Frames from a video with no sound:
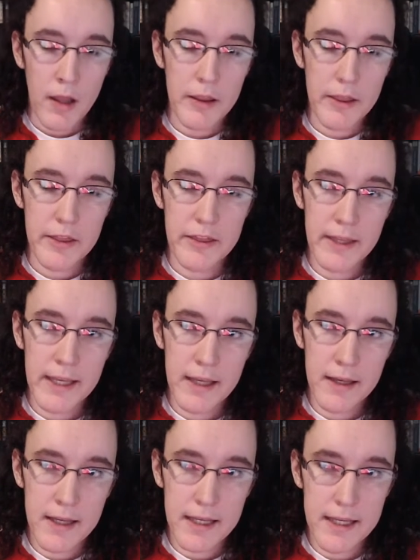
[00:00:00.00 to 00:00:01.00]
The
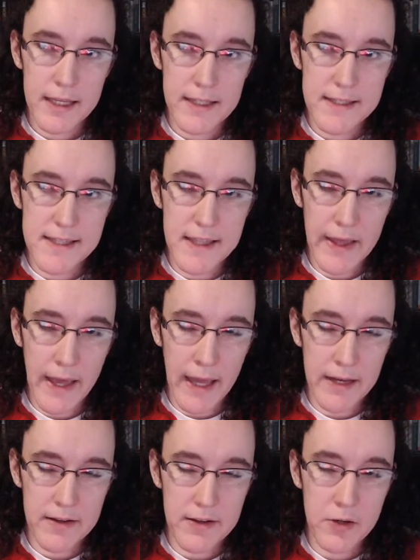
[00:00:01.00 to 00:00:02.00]
thing is
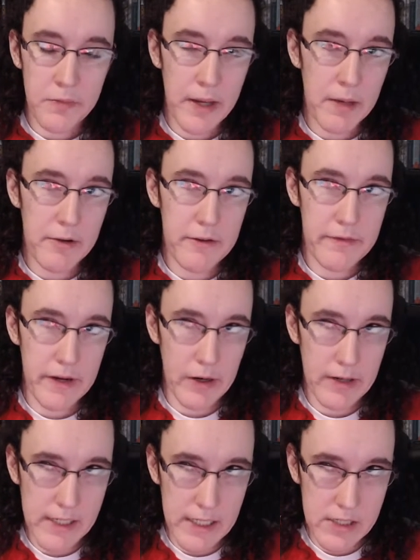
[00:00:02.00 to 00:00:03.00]
that you may be
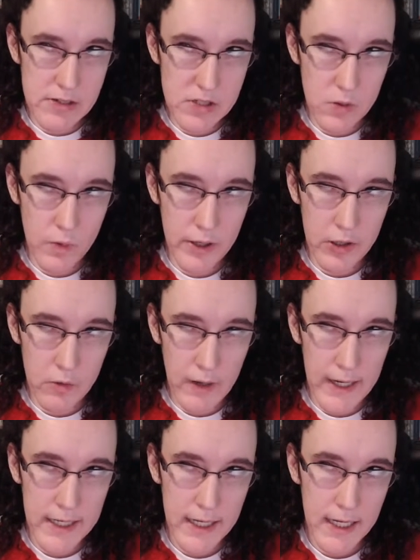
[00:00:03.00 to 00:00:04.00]
very into what you're
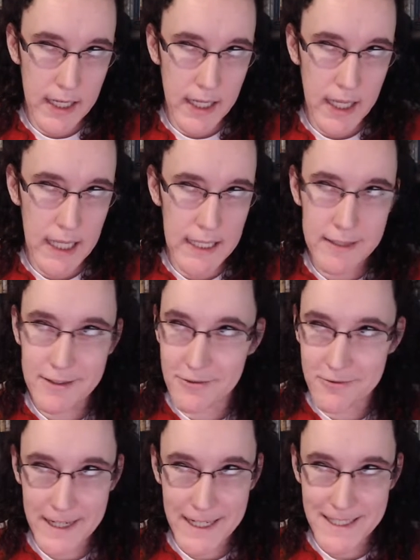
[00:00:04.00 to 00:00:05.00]
writing, and that's
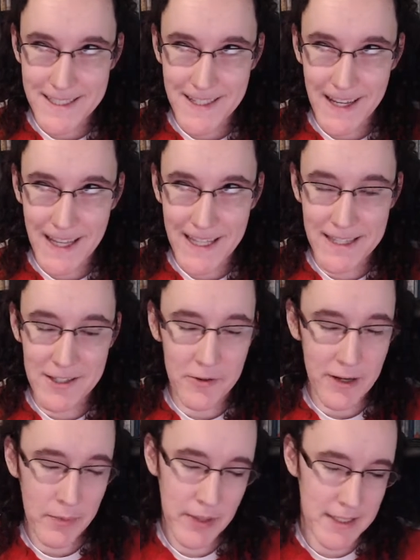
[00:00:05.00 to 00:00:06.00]
great, and that's a
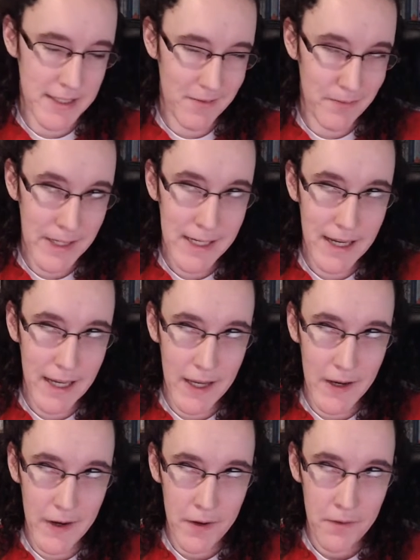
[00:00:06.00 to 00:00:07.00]
great place to be
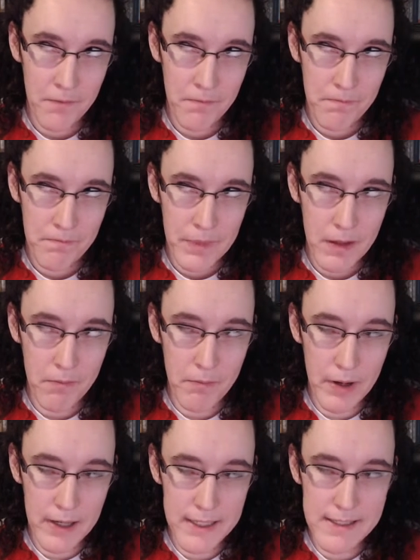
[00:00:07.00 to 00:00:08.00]
in.
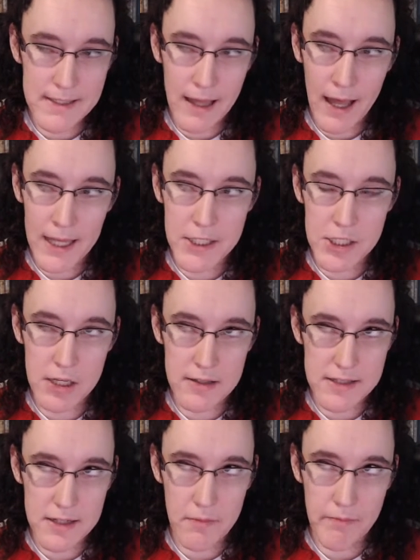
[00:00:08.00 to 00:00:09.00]
But it's not
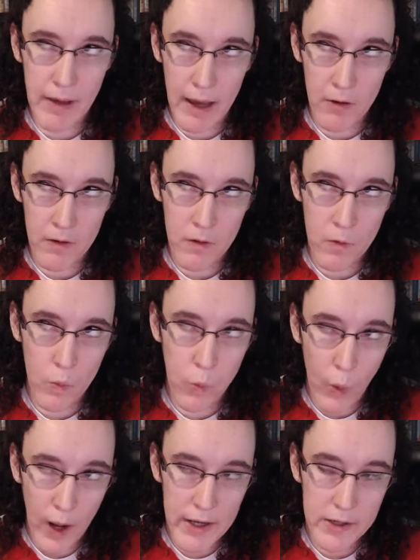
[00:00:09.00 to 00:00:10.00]
just about
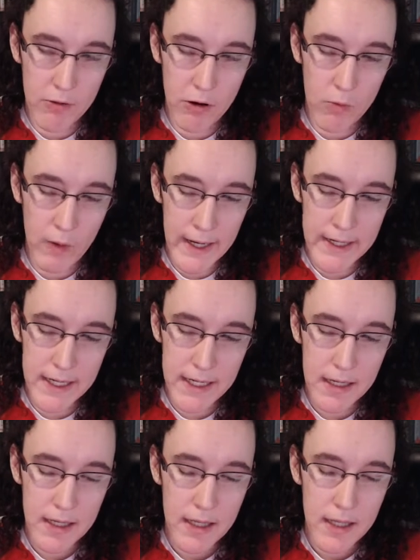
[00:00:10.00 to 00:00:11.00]
what you're
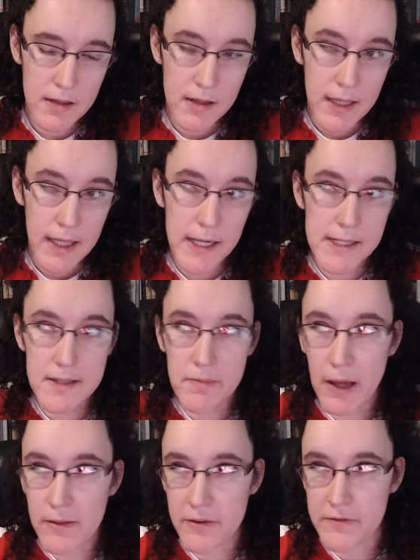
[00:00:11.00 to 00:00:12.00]
writing. It's
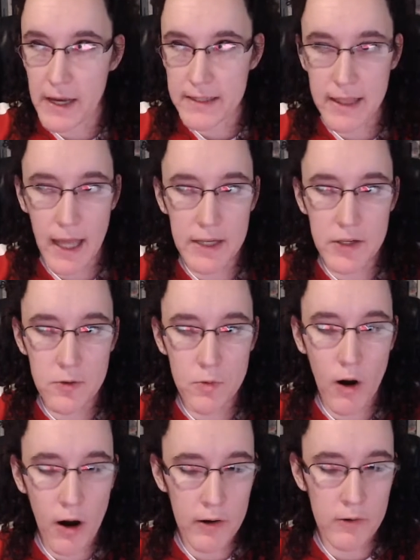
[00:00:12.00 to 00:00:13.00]
about the fact that
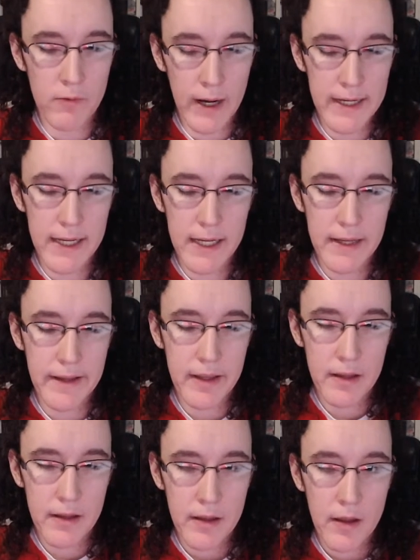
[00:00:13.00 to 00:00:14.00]
you are writing.
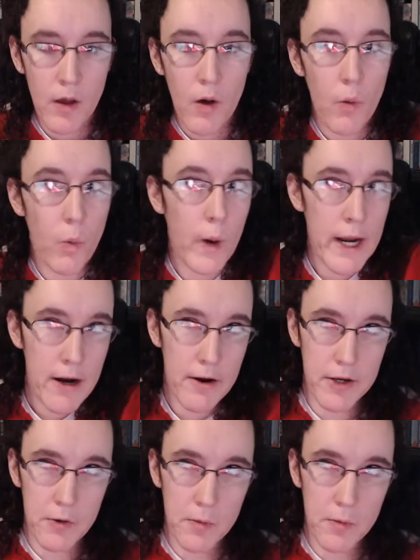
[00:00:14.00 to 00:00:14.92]
Where are you